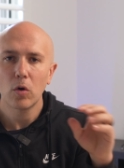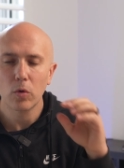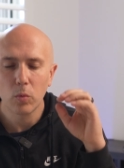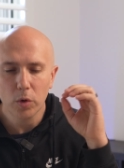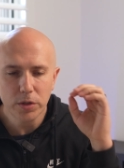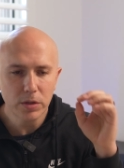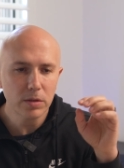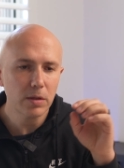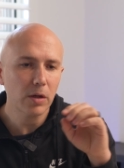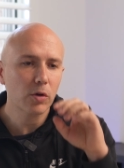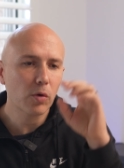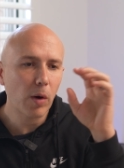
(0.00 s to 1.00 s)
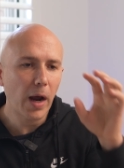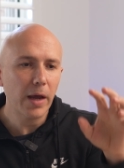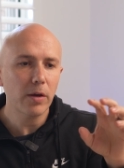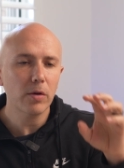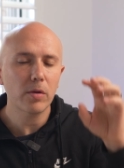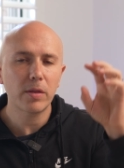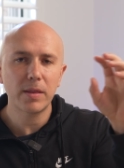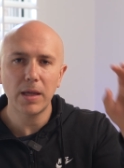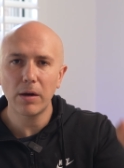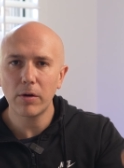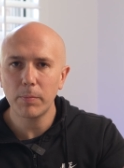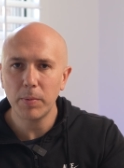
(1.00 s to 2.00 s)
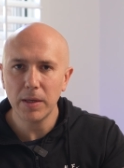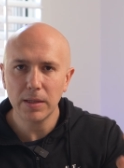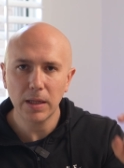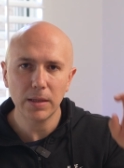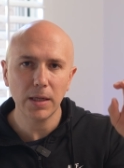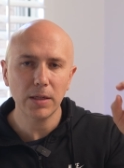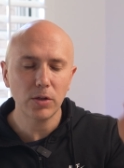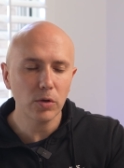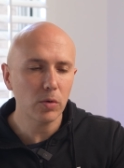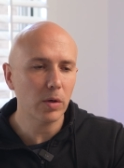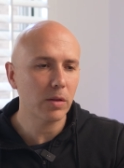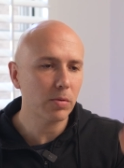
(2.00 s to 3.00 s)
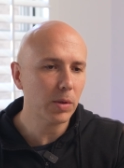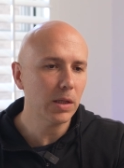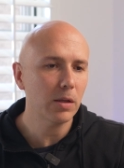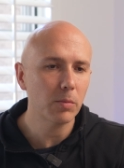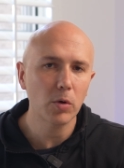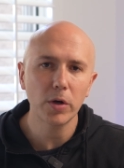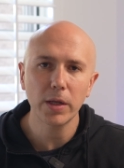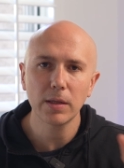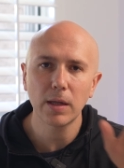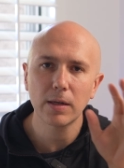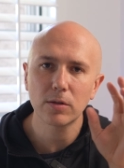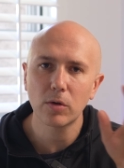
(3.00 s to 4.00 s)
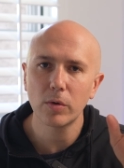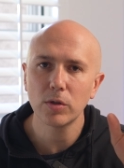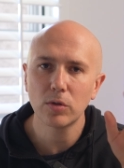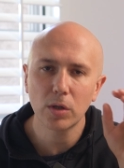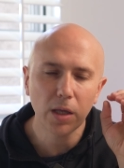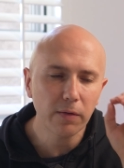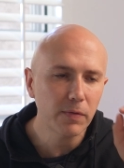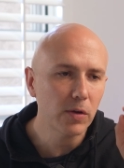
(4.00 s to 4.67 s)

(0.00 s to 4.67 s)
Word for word: or which is the cryotherapy that they do at three in the morning that is going to give